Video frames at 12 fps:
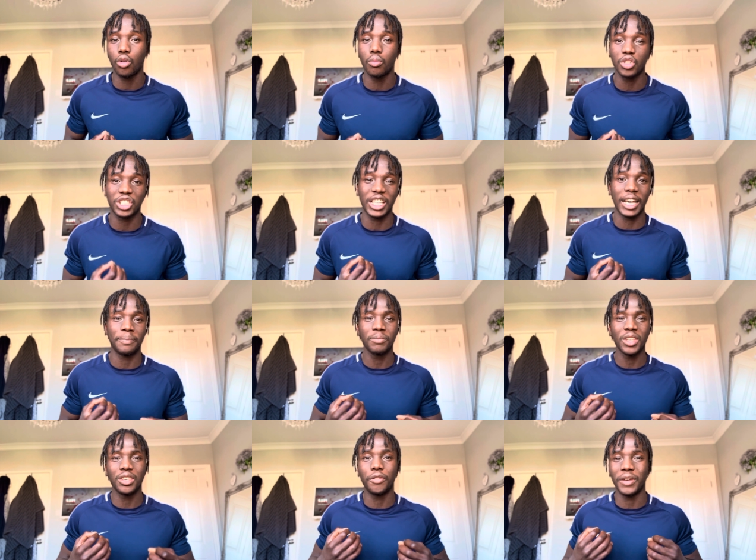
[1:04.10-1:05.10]
much that
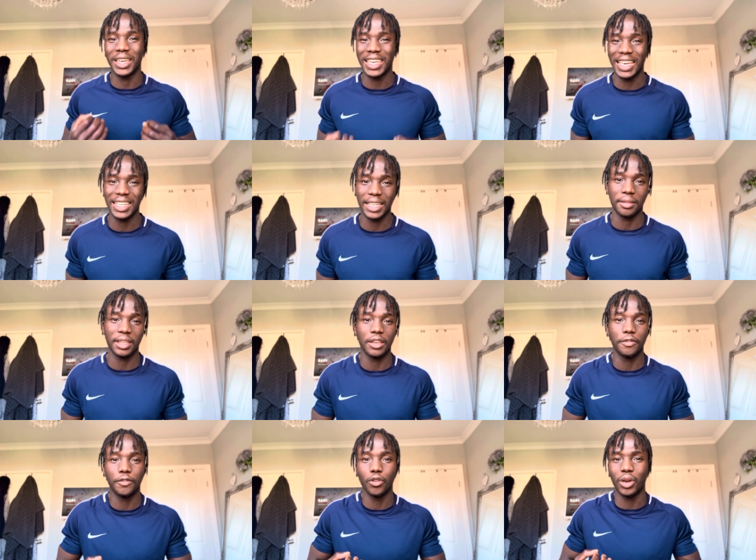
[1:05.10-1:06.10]
you forget this and
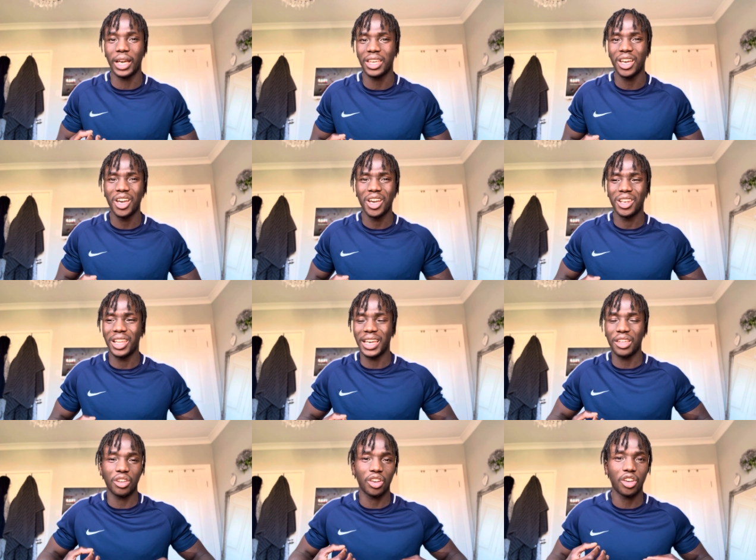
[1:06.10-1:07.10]
you feel like
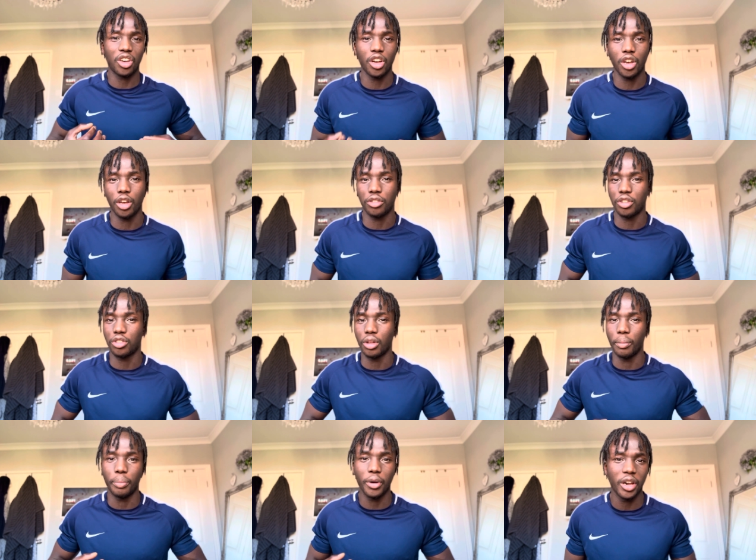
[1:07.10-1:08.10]
it's a curse, it's a
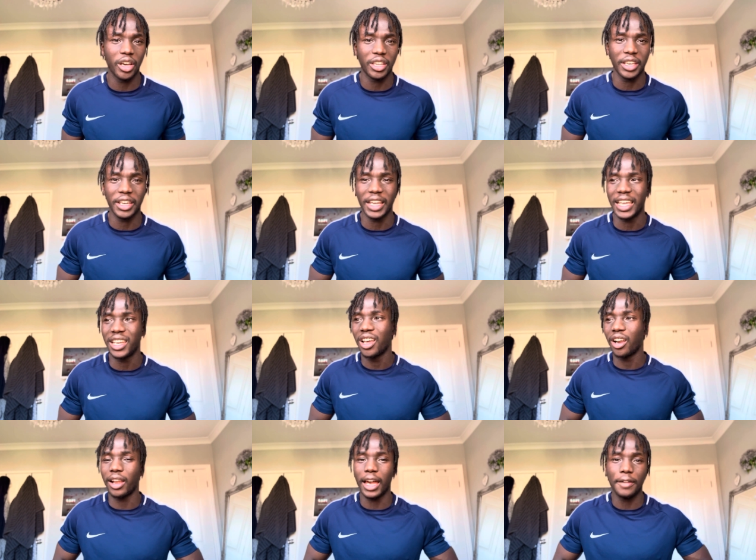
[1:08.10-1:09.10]
burden, and
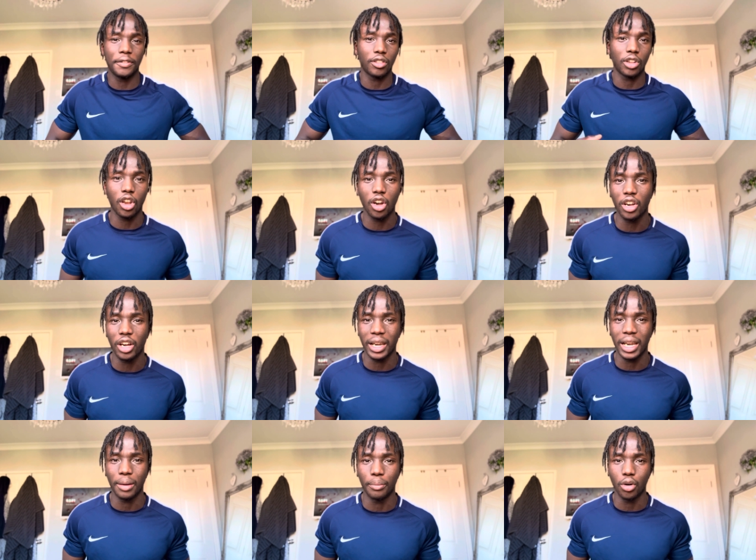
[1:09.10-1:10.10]
life is long and
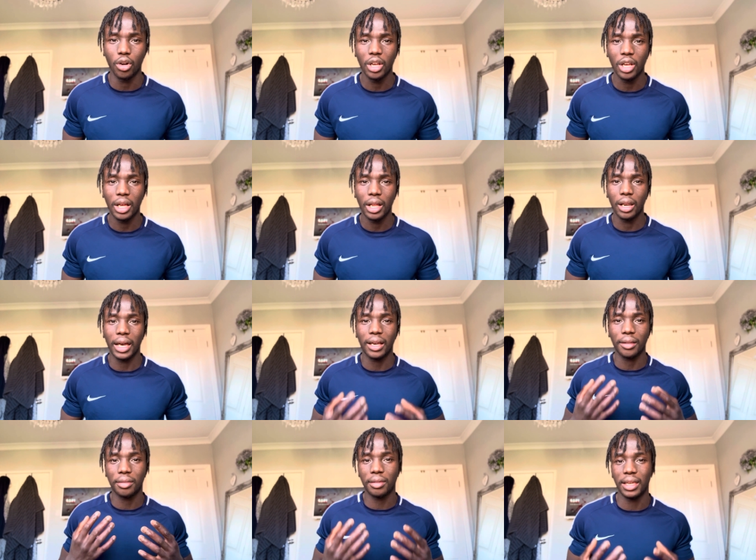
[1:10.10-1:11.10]
that. But like
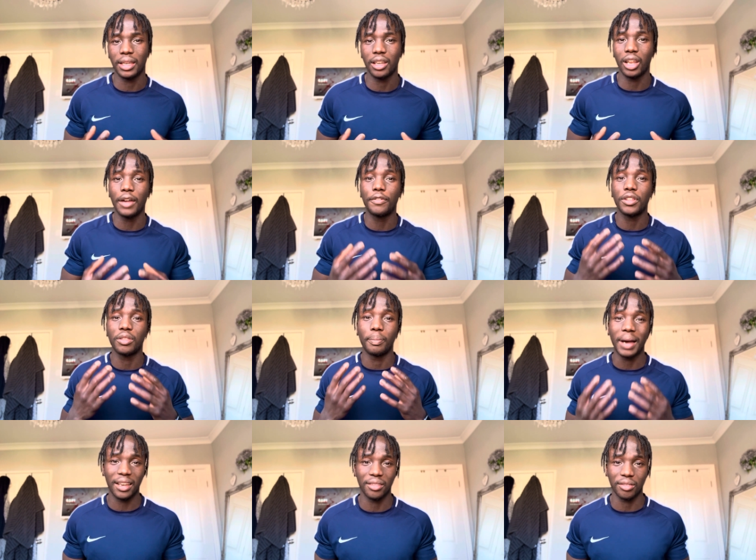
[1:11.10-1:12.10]
I said, life is
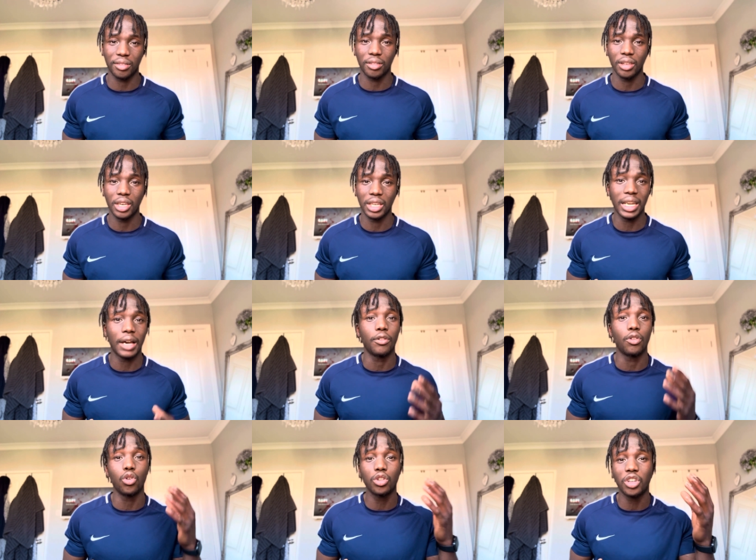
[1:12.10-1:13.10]
balanced. You can
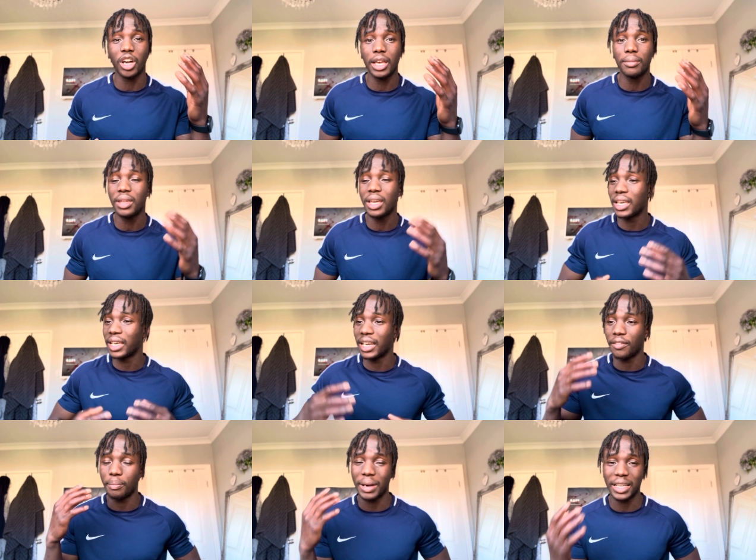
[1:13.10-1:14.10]
have good times, you can
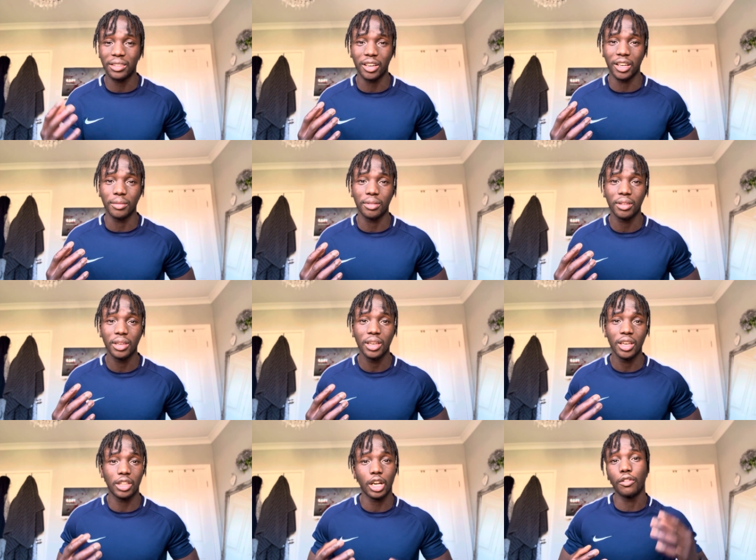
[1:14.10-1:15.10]
have bad times.
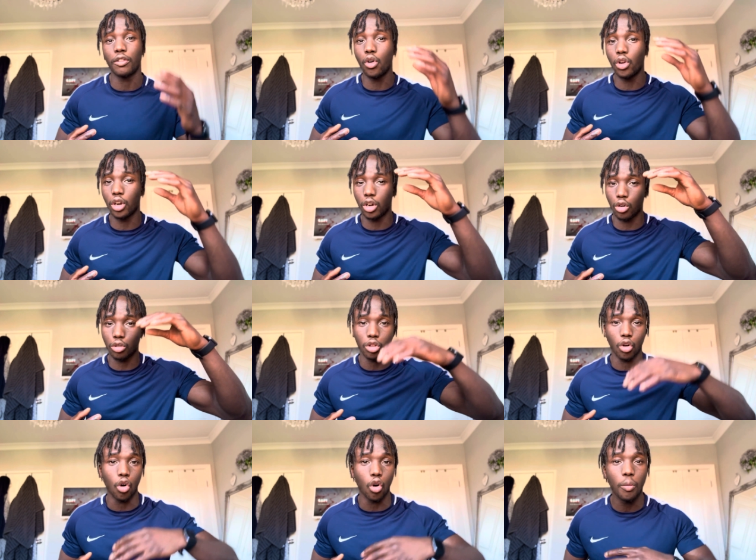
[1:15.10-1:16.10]
It's like a roller
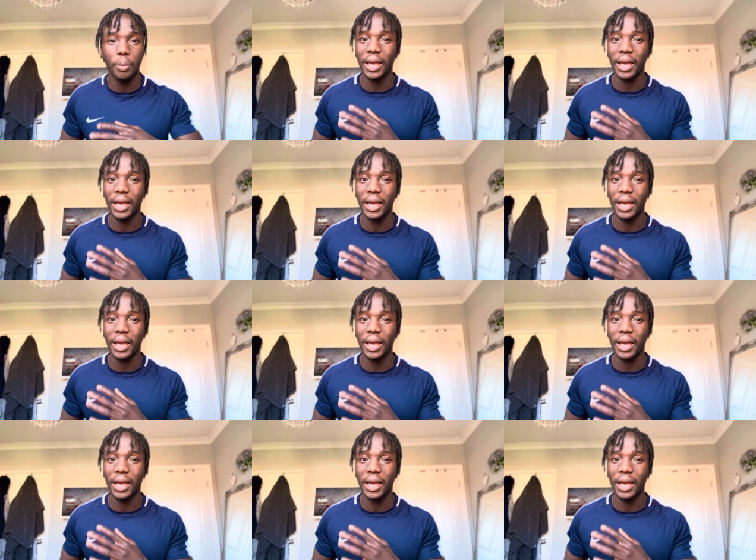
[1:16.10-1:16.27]
coaster, up